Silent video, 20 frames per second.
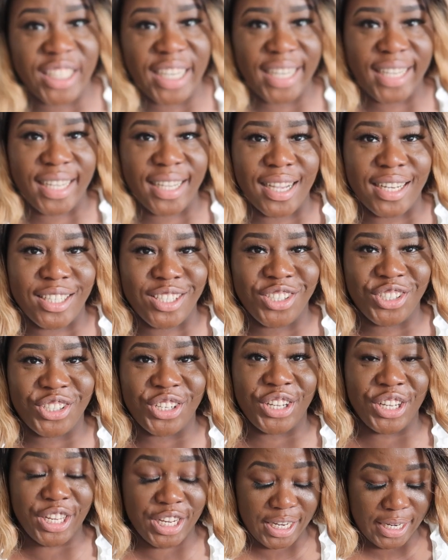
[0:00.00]
check
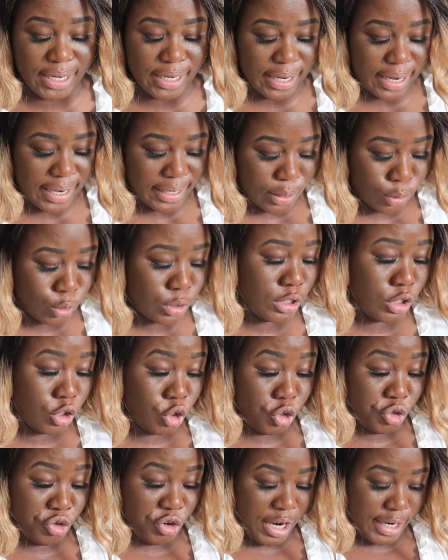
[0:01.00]
in here, and there was a
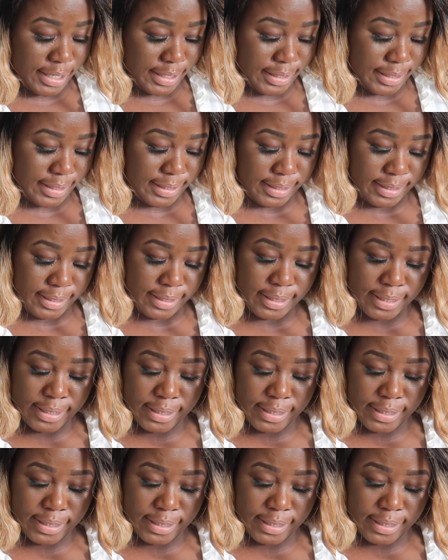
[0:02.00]
dress.